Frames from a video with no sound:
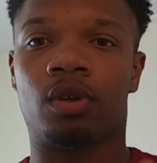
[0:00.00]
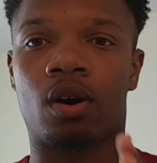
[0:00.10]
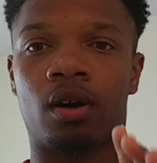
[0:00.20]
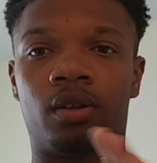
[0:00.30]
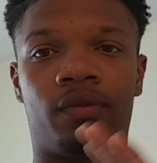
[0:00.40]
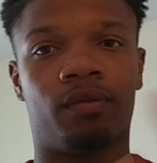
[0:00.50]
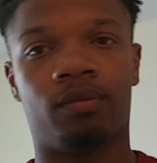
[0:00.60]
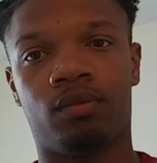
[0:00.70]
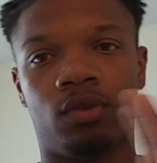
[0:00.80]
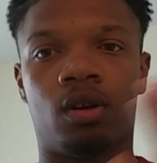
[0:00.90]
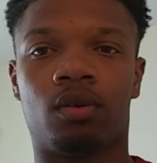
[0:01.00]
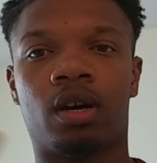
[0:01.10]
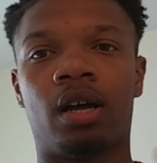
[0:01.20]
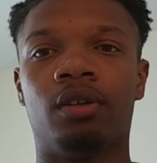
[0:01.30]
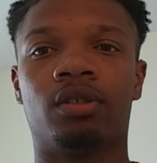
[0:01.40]
with all
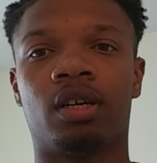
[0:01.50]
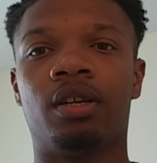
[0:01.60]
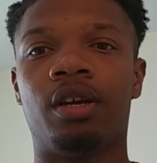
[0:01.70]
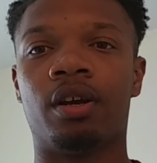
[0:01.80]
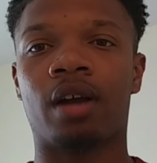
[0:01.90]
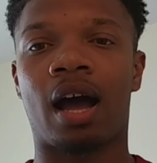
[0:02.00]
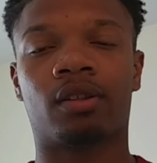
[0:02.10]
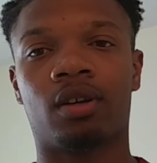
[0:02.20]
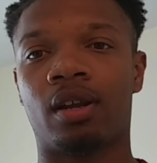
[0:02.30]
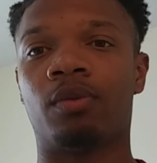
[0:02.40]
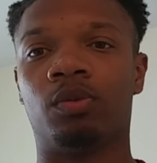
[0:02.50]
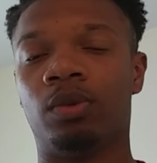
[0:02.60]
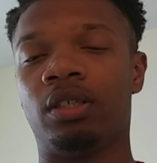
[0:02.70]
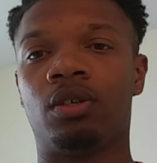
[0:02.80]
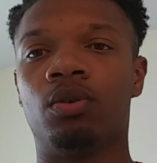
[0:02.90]
the colors on there. I thought that
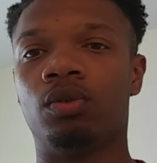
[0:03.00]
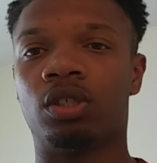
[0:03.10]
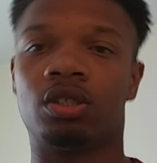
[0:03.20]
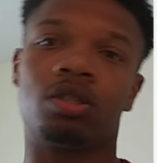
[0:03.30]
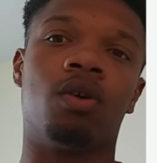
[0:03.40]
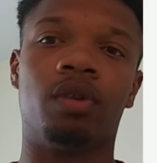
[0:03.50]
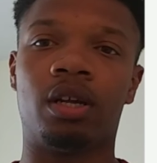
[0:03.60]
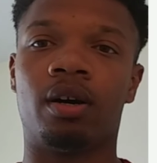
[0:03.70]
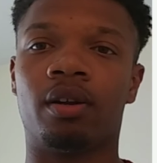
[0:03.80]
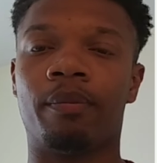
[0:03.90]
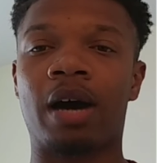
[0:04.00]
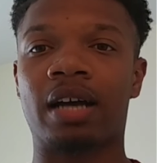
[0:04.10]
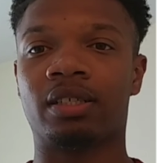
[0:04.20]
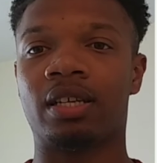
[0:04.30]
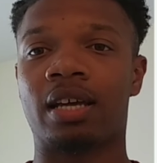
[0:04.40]
was really cool, just throwing it on the
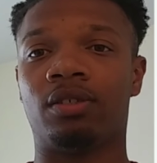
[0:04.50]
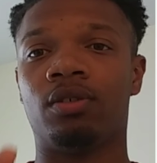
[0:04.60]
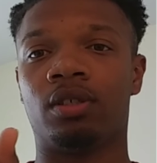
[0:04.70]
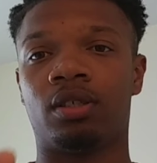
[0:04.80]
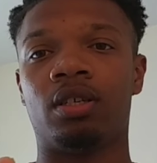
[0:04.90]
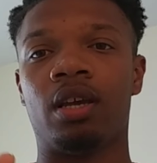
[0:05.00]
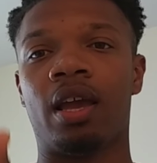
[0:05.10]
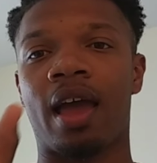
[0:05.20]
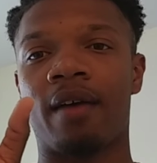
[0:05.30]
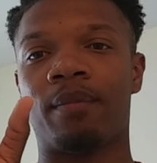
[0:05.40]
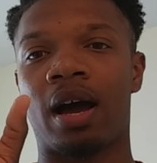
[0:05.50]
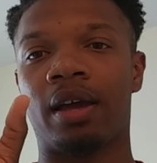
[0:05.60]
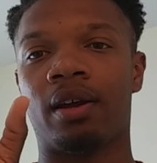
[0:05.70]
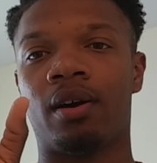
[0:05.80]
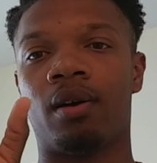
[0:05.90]
box, and as you can see, it had my
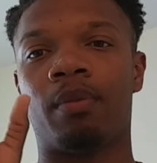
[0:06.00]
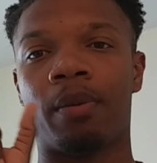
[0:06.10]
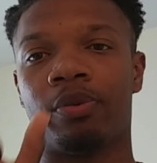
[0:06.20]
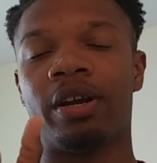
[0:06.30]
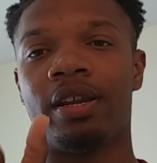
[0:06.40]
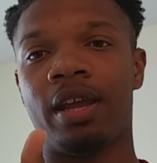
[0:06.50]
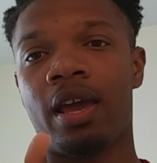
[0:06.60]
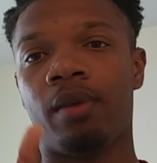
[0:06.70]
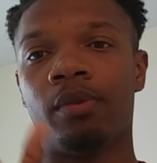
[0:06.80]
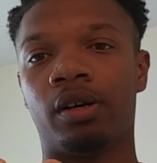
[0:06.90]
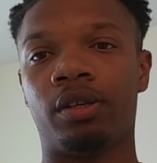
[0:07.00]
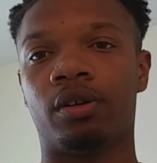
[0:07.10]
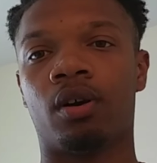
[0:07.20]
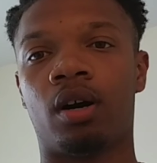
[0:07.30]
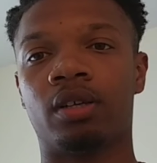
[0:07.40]
brand name on
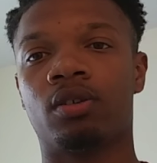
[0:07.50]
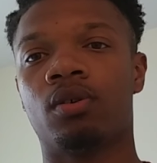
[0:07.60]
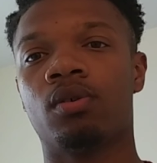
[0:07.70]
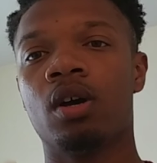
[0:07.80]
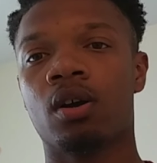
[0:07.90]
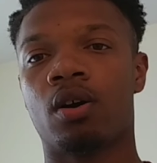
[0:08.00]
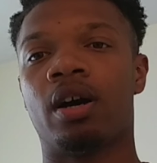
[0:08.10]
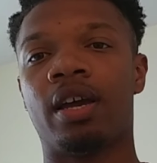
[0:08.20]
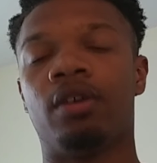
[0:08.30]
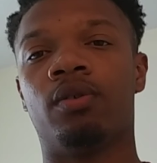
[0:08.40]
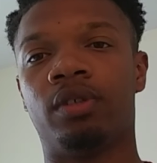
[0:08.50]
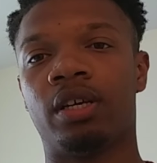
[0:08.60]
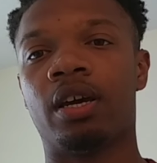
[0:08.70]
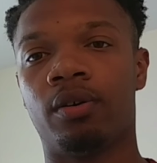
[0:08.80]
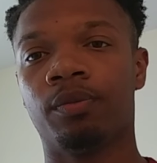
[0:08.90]
there also, called
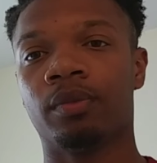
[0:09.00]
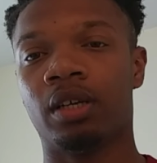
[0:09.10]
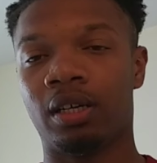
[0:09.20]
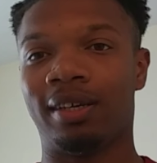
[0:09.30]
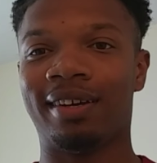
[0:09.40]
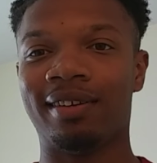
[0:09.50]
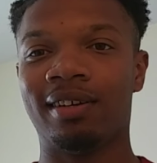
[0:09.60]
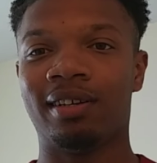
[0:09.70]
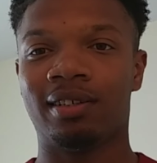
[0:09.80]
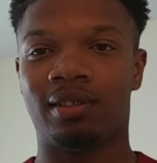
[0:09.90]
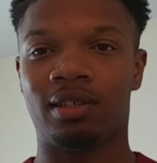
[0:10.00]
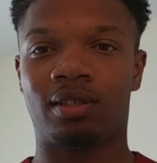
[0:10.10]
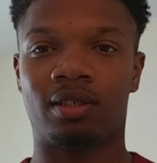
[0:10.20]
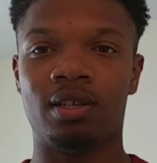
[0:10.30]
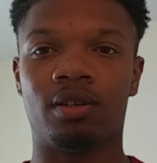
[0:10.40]
Aodell. Again,
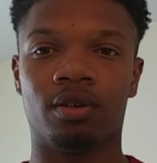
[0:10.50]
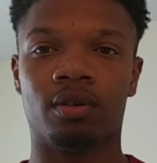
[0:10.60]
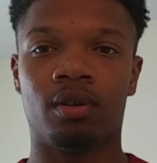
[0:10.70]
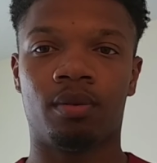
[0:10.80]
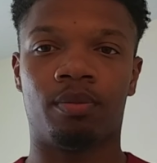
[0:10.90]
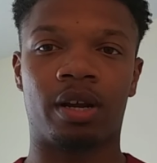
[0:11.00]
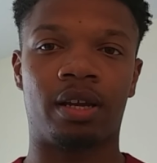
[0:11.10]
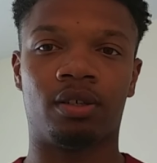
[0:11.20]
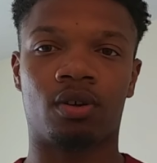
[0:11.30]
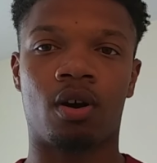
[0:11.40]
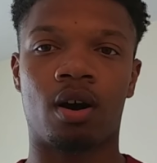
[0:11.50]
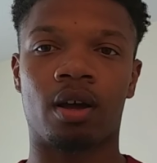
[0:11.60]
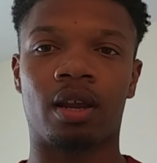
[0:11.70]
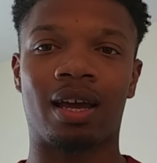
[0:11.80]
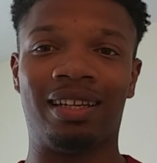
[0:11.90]
this sneaker brand is
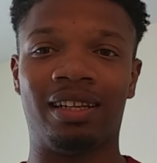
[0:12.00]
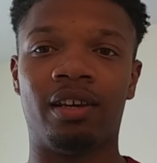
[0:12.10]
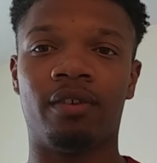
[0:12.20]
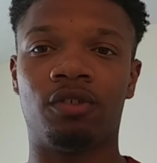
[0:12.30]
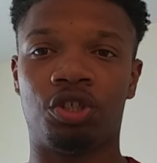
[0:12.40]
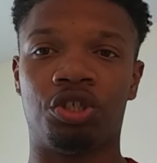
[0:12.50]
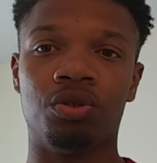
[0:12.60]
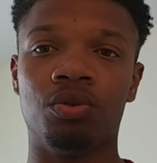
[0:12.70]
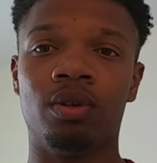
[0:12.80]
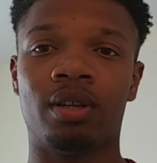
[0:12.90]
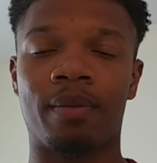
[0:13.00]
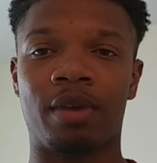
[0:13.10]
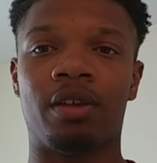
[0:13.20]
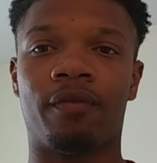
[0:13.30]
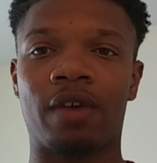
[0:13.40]
called Live Shoe. They
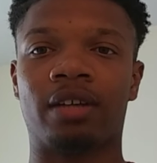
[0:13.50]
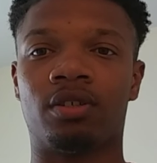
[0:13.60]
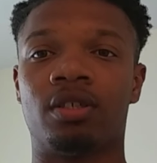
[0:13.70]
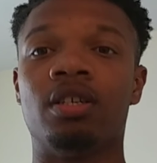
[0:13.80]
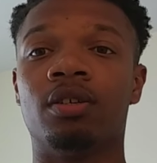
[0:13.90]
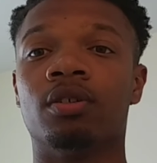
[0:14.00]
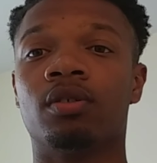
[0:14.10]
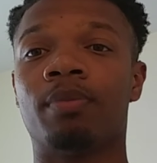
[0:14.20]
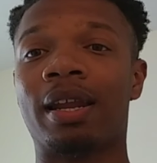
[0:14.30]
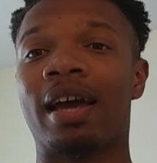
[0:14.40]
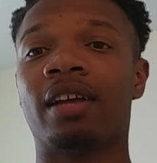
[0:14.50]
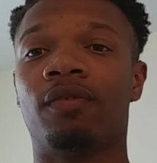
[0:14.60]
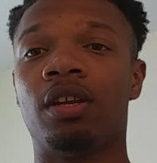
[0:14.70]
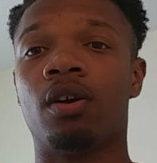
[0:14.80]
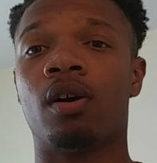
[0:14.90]
manufacture sneakers. My next
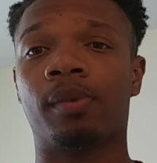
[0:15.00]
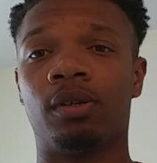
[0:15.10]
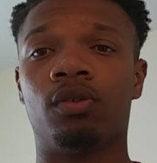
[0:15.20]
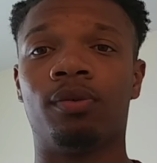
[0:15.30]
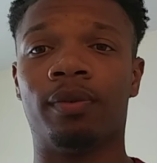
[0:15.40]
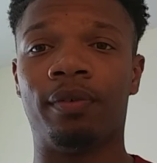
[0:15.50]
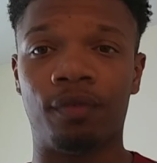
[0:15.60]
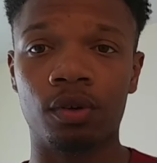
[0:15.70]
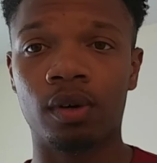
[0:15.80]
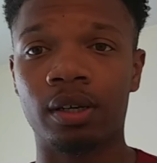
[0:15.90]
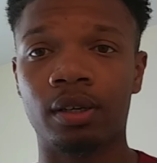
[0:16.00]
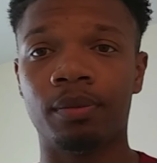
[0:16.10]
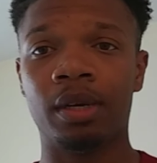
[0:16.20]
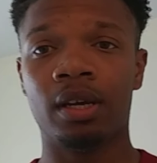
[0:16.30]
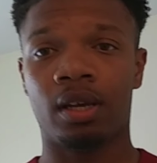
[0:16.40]
video, I'm going to do a review on
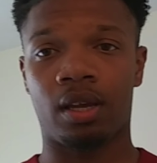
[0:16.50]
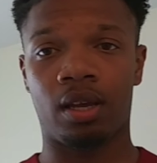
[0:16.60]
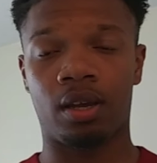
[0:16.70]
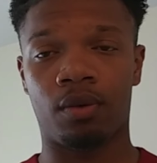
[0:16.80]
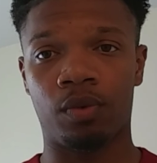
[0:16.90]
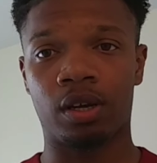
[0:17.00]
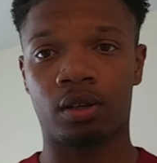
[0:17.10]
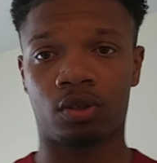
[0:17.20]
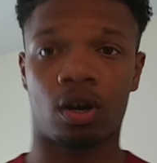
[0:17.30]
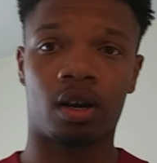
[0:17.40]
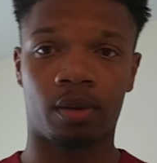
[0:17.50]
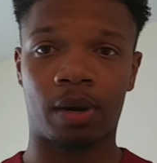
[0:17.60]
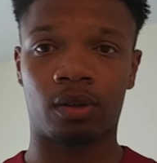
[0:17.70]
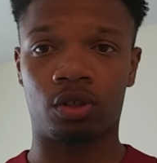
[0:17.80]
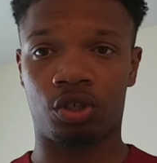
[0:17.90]
them, and we're going to talk
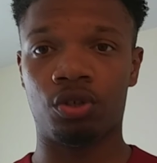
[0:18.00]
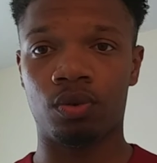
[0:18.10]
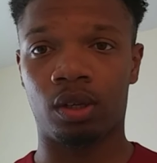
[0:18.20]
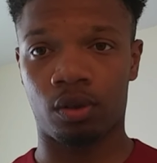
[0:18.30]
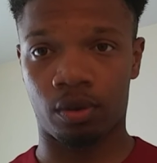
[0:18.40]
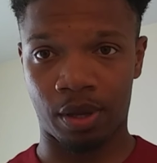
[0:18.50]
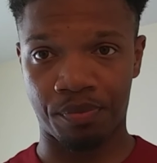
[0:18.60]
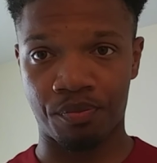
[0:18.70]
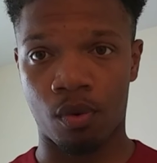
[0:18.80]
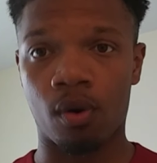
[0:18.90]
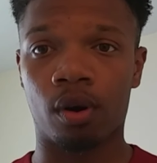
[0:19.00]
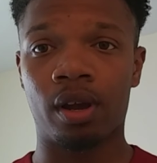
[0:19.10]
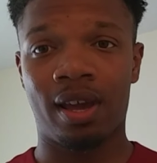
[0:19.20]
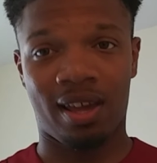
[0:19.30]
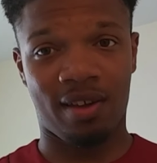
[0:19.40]
about the shoe a little bit more,
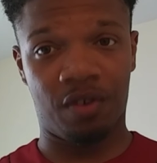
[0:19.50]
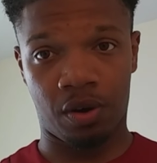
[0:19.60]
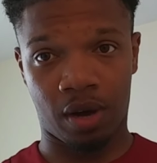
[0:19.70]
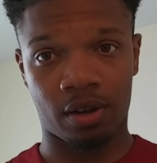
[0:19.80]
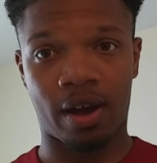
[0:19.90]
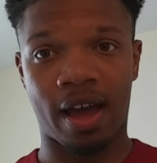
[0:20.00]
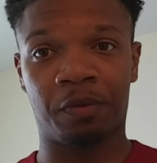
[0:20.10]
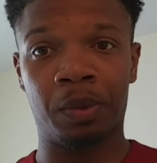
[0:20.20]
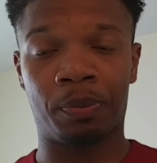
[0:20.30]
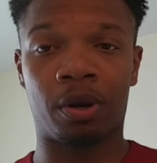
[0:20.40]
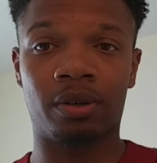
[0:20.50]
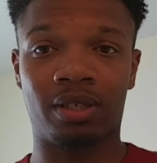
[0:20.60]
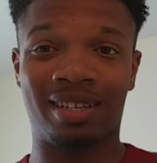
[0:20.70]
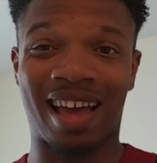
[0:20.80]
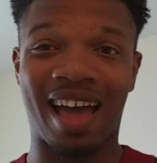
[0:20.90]
even though I don't have them in
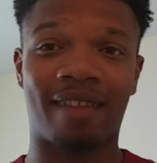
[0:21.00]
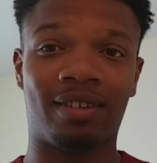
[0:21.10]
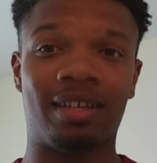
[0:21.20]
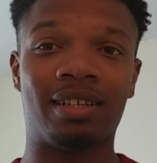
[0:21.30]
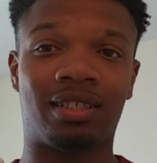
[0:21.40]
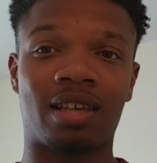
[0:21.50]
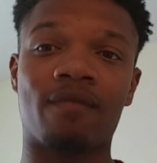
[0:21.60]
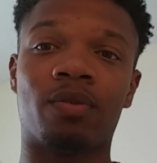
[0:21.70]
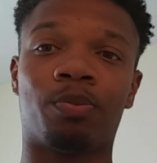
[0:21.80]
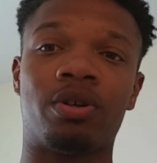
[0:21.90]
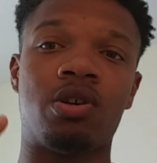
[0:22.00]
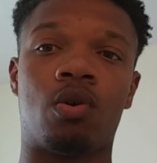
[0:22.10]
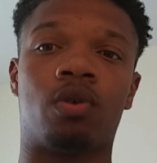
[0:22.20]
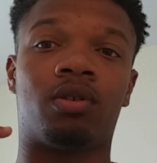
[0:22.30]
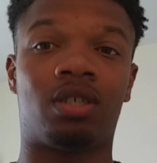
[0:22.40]
person. I had to get 7
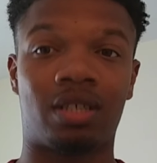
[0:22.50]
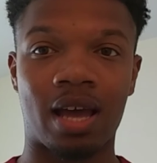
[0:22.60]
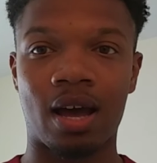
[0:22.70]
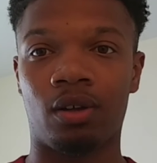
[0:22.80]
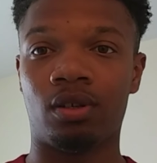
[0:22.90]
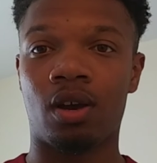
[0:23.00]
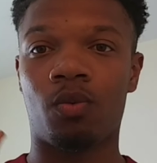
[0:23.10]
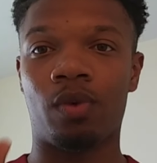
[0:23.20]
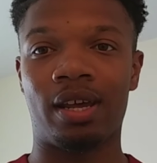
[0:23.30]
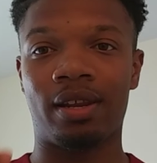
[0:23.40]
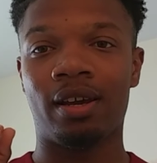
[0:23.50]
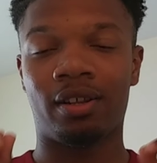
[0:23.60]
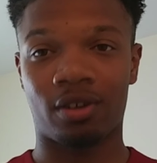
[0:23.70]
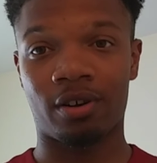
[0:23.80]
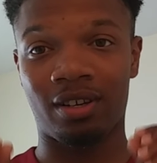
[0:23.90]
pre-order sales within
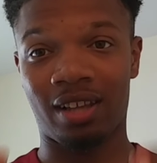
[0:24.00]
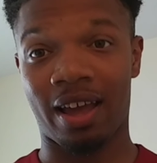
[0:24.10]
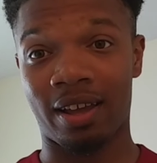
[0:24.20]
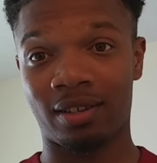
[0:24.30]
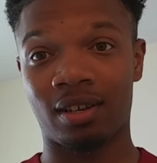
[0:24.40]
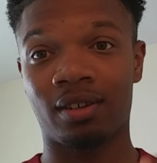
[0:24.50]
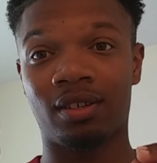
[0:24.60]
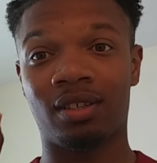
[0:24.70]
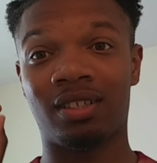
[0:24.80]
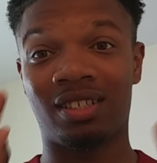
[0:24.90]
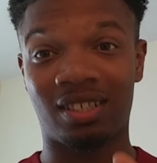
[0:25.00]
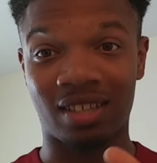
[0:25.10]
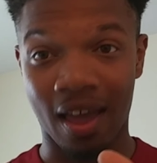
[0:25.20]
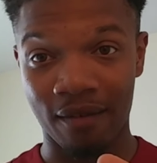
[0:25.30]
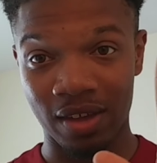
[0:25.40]
30 days.
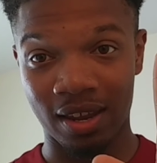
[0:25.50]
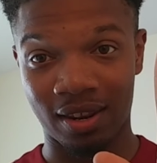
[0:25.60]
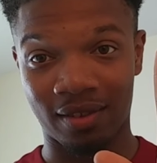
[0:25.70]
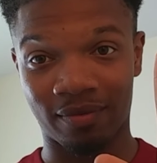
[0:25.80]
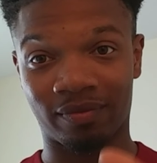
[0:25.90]
7.